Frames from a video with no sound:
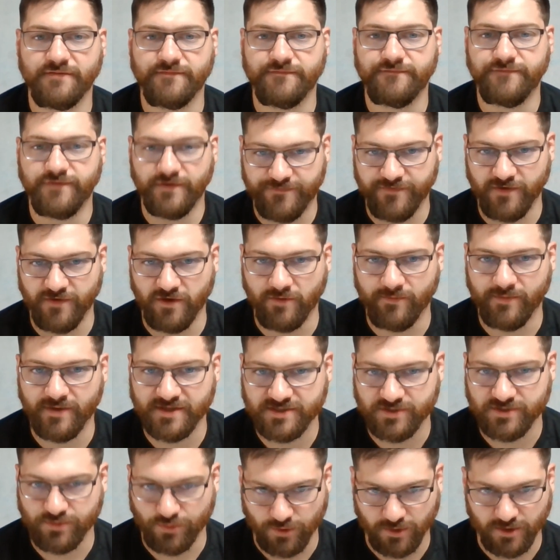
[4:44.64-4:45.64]

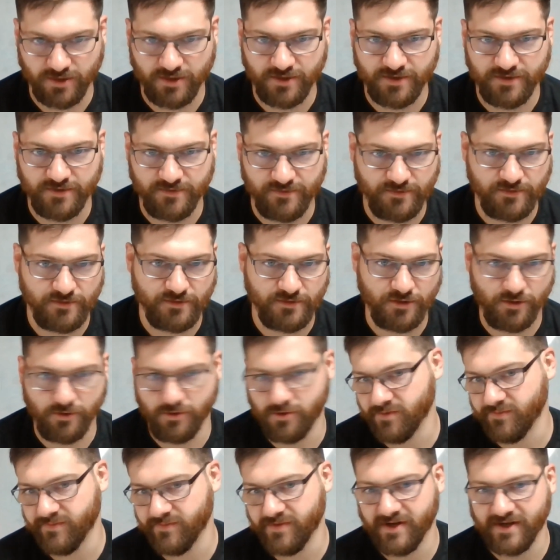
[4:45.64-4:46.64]
fulfillments we're going to
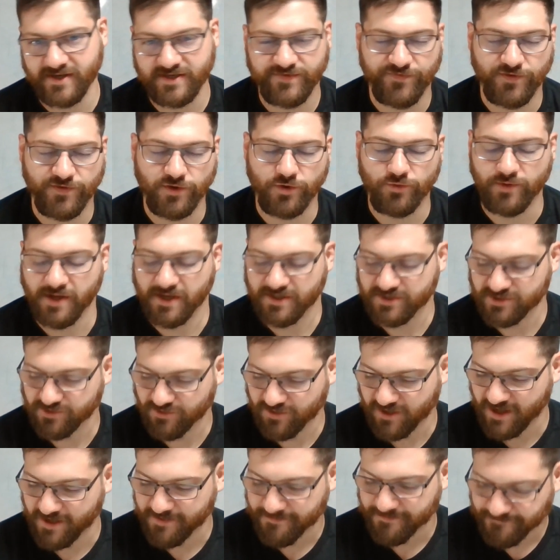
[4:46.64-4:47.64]
learn in the next few weeks,
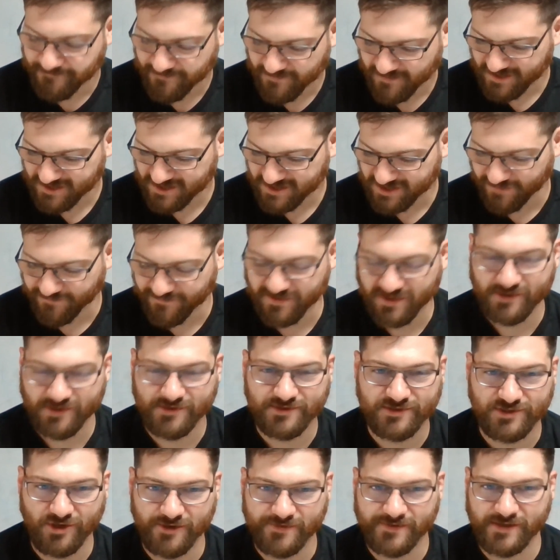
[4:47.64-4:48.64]
okay? So for
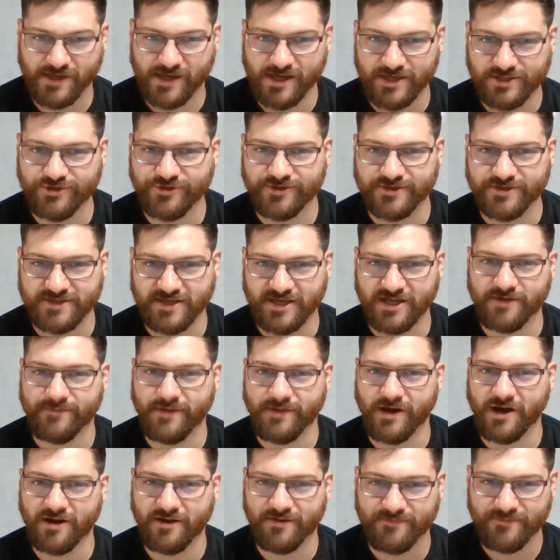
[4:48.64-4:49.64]
those of you on the edge of your seat
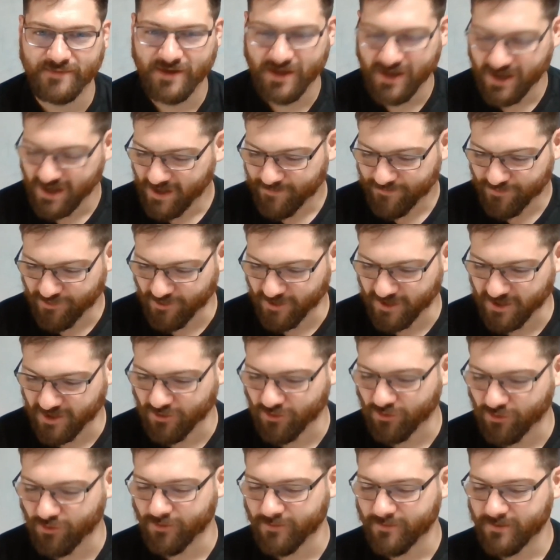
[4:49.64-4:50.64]
about them, pretty
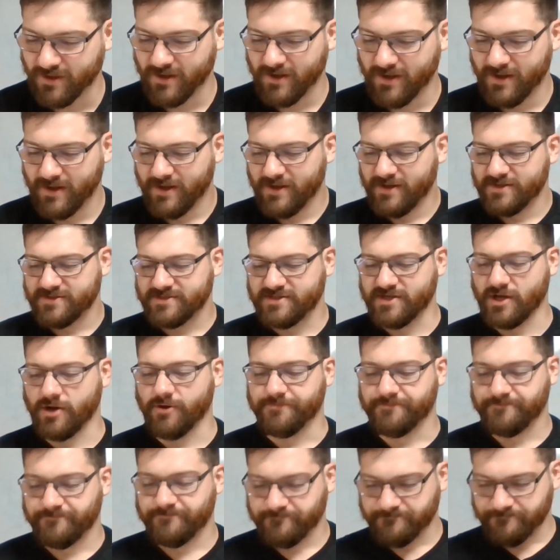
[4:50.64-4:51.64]
cool. So,
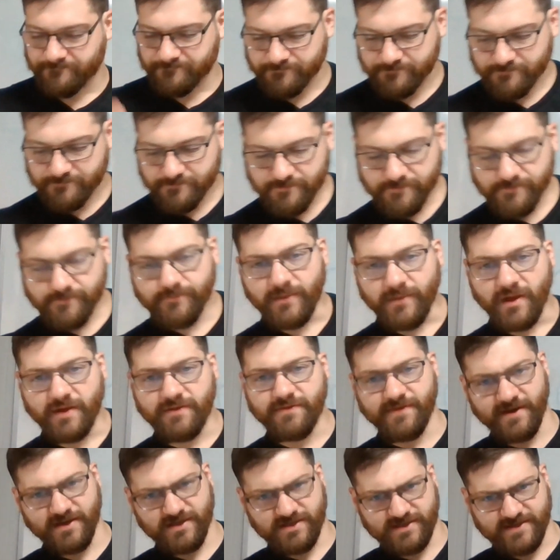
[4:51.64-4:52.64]

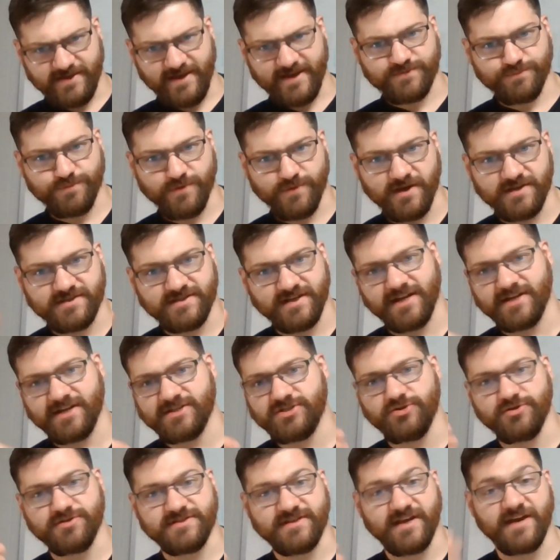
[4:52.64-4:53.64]
this takes place, I
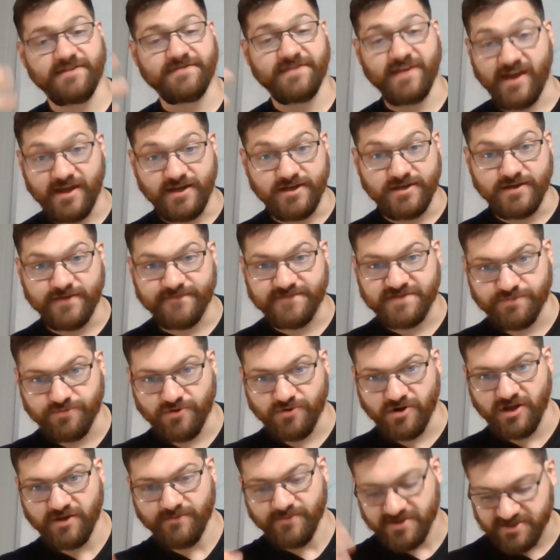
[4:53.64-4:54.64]
guess you'd say, at the end of
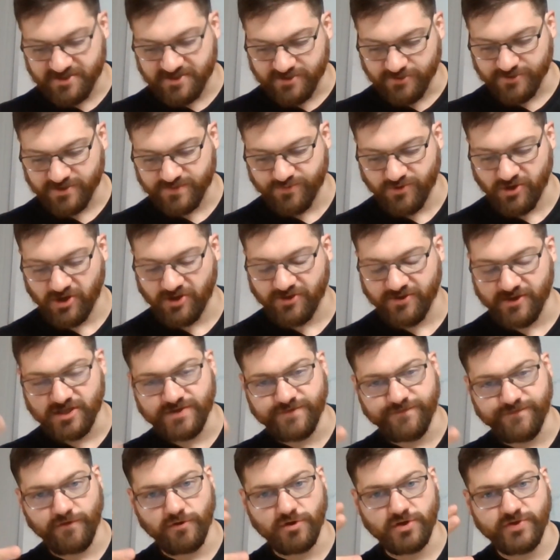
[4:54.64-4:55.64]
spring, but still spring.
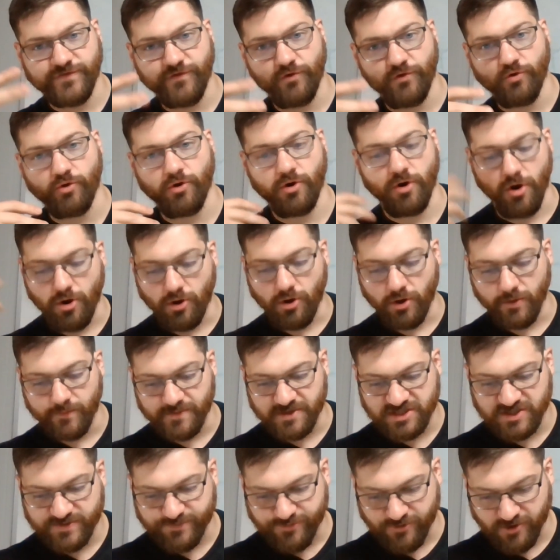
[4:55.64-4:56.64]
These first 4 are all in
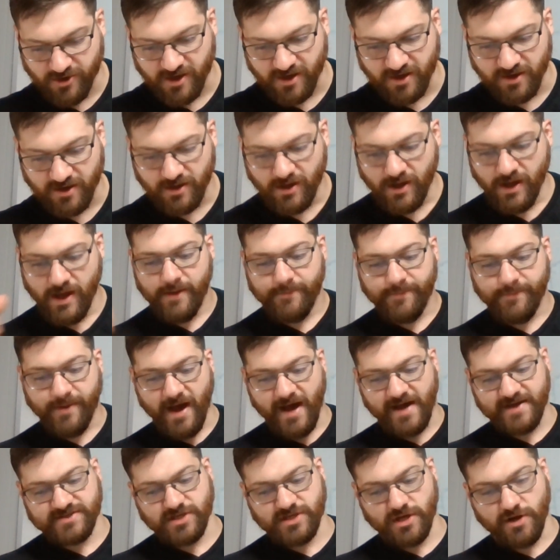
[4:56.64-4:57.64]
the spring.
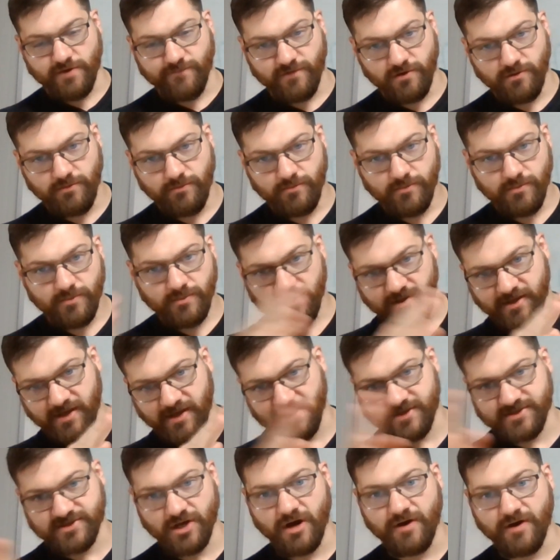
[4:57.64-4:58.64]
Passover
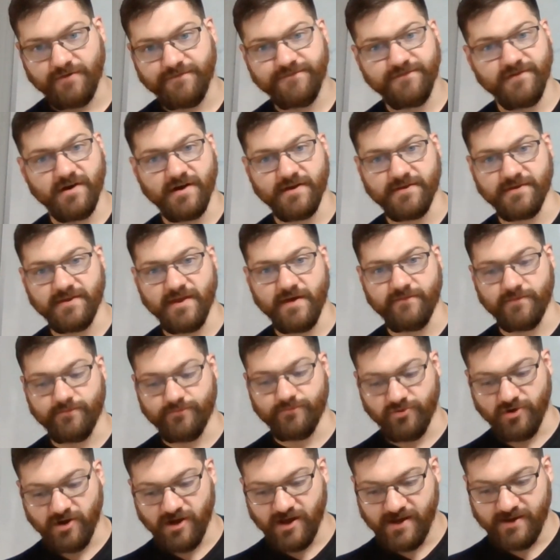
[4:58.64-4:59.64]
Kicks off
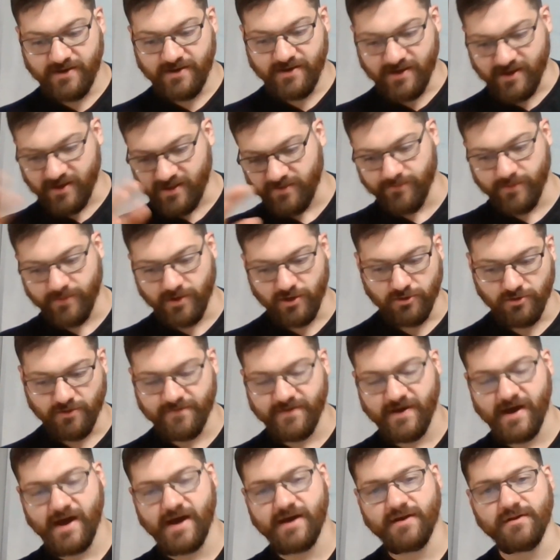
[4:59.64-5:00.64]
unleavened bread. In the middle
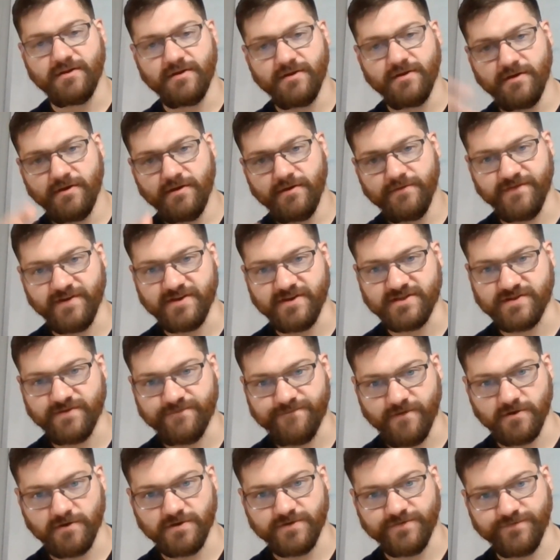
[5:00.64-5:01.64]
of that, Feast
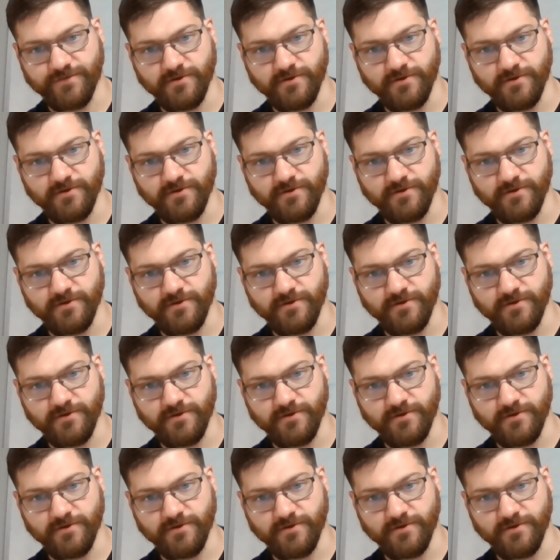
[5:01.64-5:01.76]
of First